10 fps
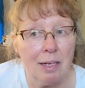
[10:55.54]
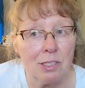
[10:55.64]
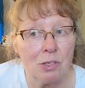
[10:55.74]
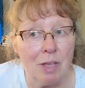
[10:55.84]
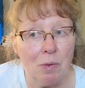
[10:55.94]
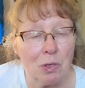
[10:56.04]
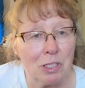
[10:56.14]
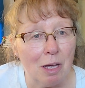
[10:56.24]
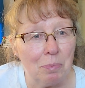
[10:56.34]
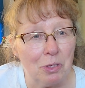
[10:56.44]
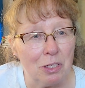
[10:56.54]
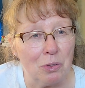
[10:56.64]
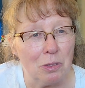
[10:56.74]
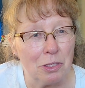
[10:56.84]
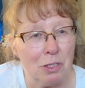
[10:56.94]
So that works out pretty
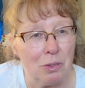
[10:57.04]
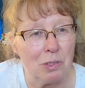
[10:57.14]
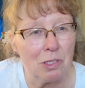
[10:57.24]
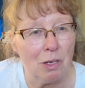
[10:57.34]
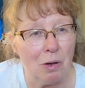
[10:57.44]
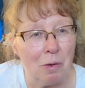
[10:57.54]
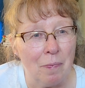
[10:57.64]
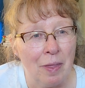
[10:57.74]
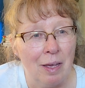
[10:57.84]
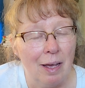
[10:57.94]
cool too. So